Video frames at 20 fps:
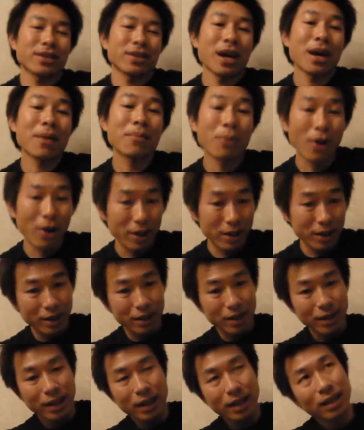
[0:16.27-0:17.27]
I bought
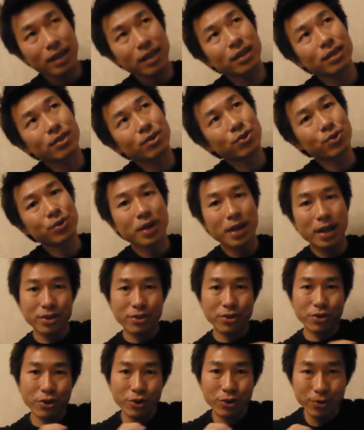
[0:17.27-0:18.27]
it like two days
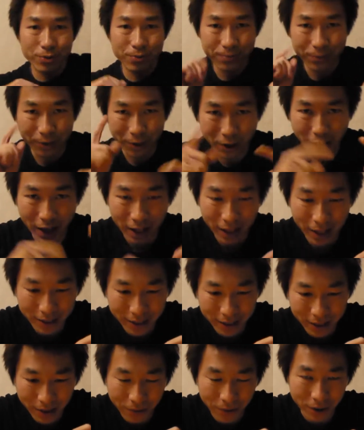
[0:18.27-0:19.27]
ago. Okay, let's
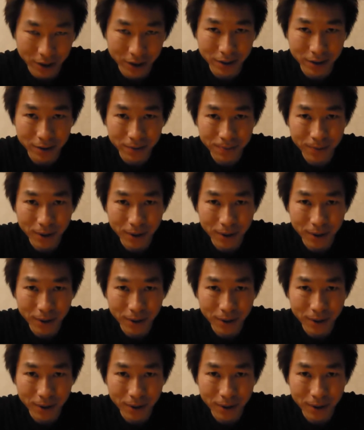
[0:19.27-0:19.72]
see first.